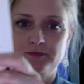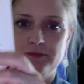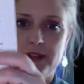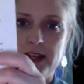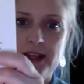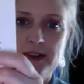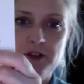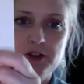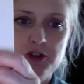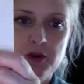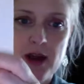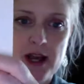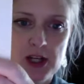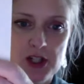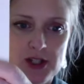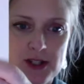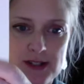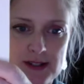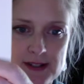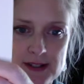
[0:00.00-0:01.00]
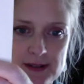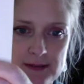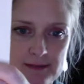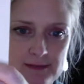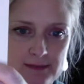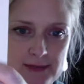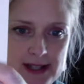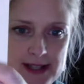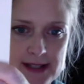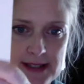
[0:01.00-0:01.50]
in the directions,
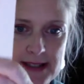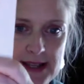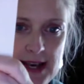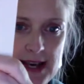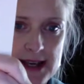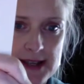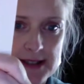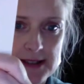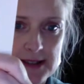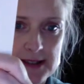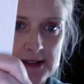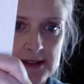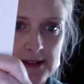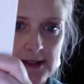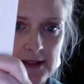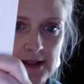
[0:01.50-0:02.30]
it says